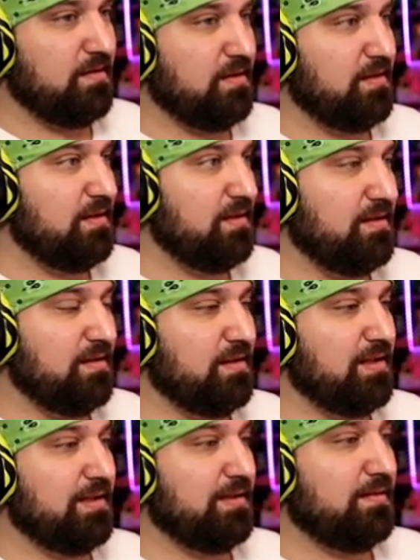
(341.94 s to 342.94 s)

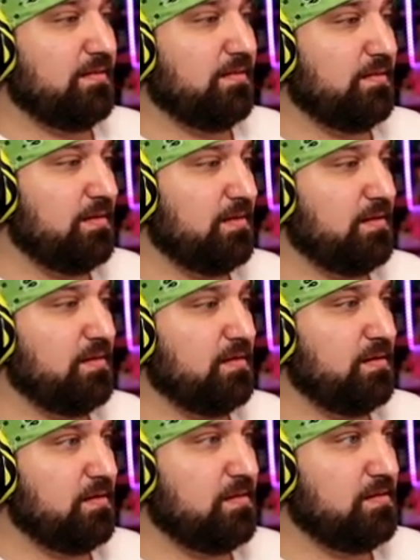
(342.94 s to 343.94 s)

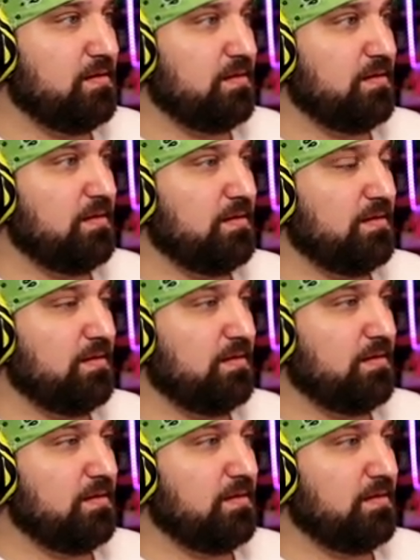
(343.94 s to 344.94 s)

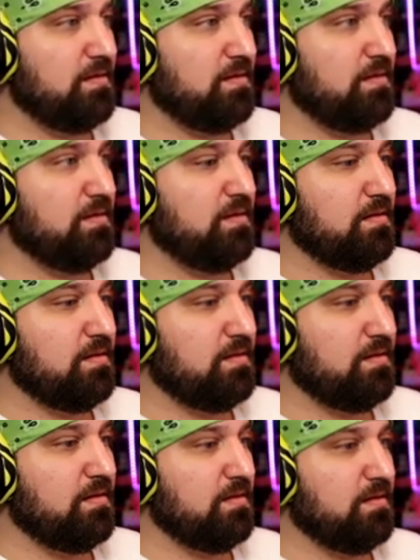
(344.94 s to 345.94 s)

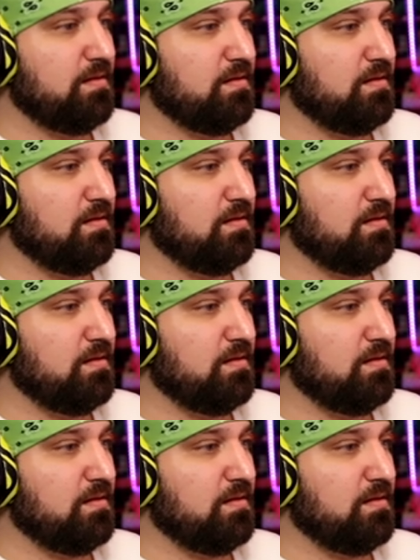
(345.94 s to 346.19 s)
(not speaking)